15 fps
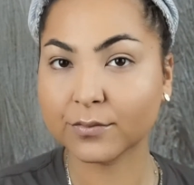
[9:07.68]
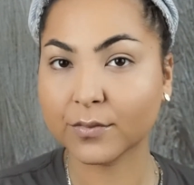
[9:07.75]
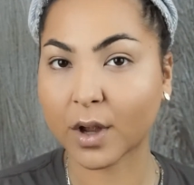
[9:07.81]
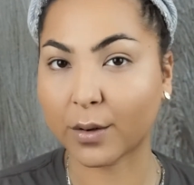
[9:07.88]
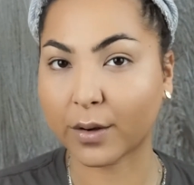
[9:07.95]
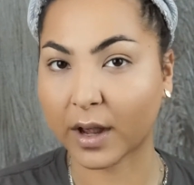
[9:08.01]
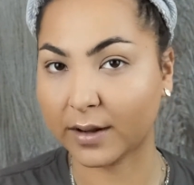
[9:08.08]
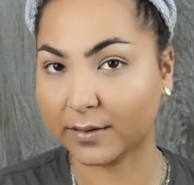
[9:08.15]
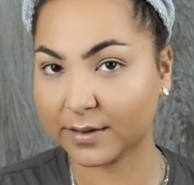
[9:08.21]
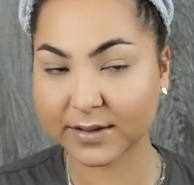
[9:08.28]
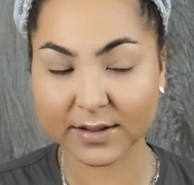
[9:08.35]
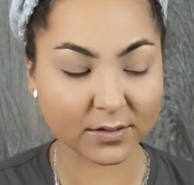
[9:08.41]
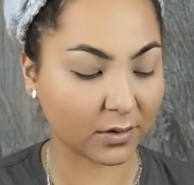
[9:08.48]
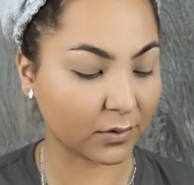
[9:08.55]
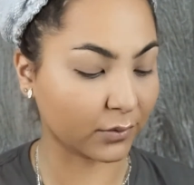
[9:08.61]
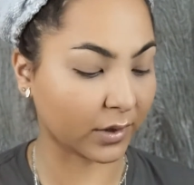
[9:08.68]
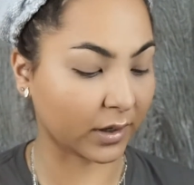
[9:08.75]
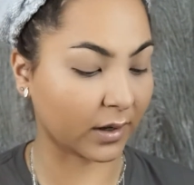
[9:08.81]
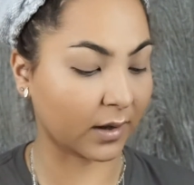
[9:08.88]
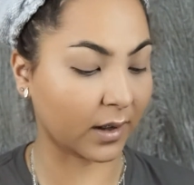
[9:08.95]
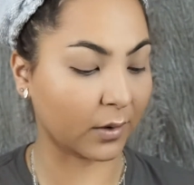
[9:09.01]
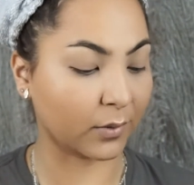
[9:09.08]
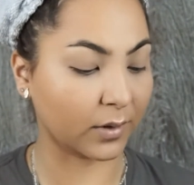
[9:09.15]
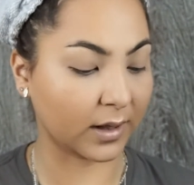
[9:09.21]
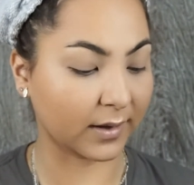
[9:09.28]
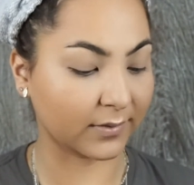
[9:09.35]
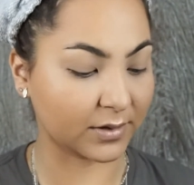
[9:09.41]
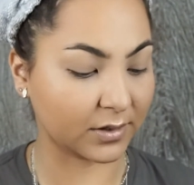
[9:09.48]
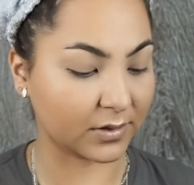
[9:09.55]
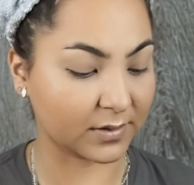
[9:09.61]
Okay, this is not working. I will
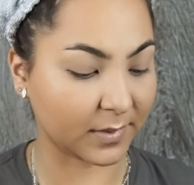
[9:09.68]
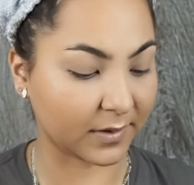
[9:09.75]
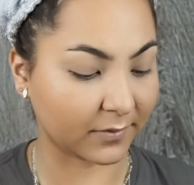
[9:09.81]
have to use my